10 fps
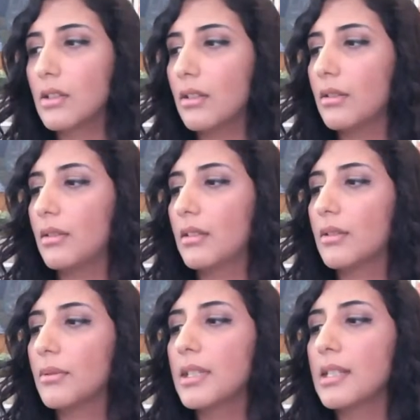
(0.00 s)
So
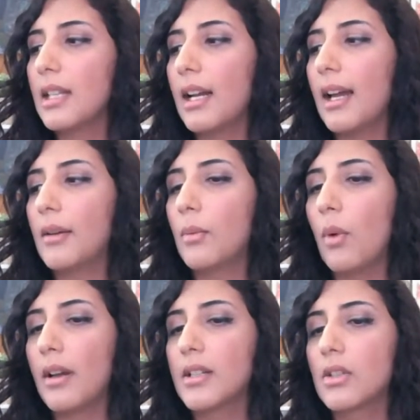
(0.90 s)
the reason that I
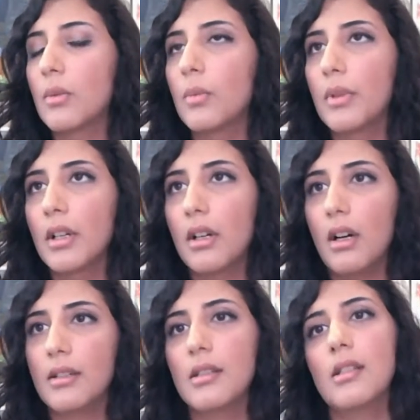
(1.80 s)
wanted to work
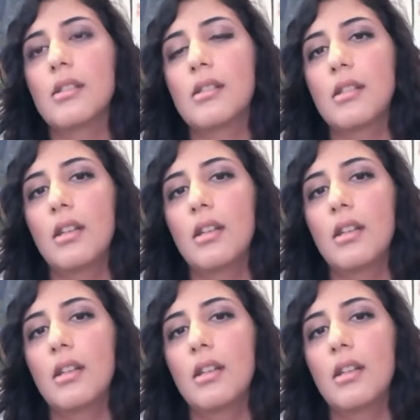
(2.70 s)
on this